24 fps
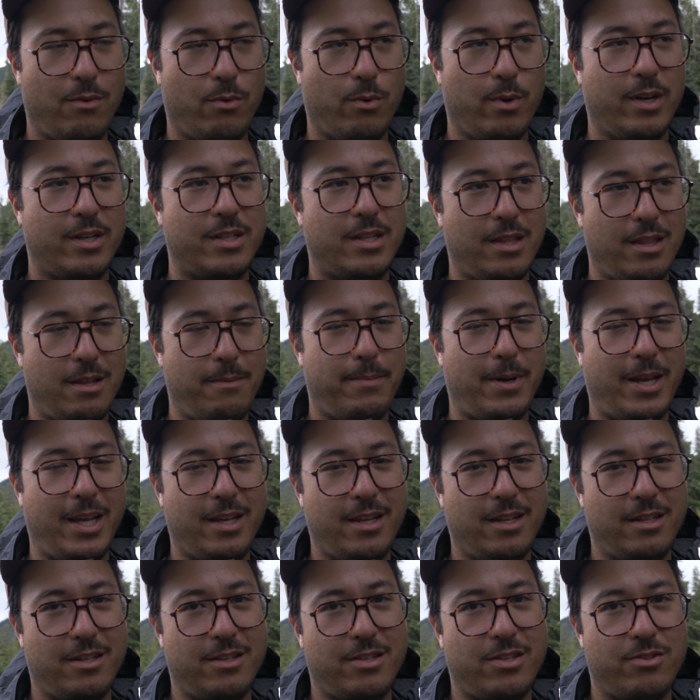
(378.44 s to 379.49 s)
worked in the
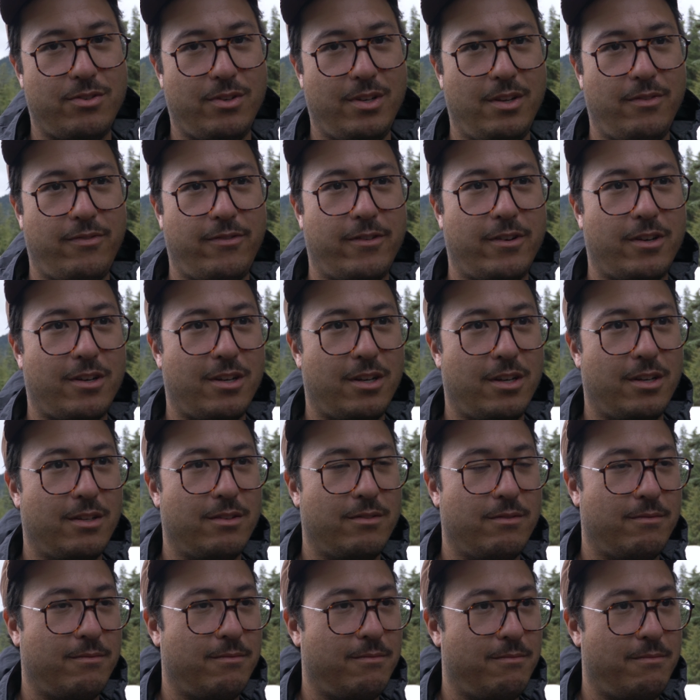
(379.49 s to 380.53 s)
bike industry for
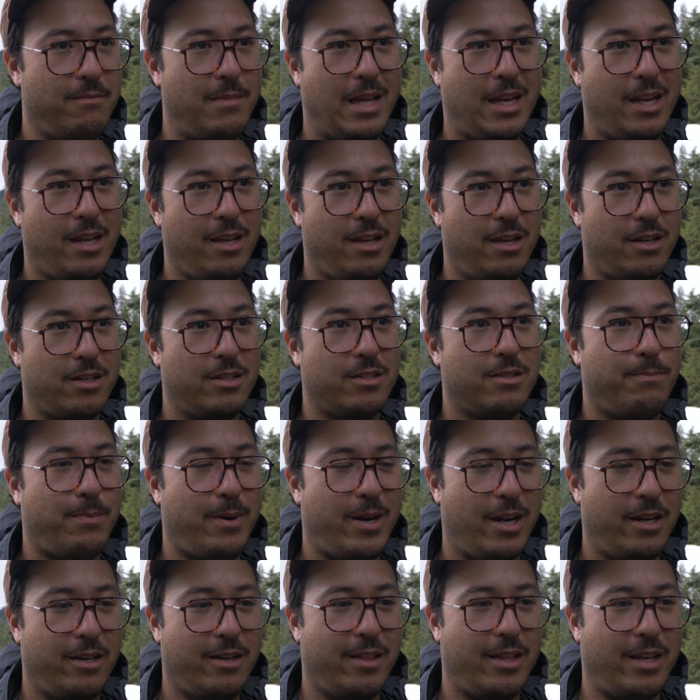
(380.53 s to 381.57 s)
many years prior to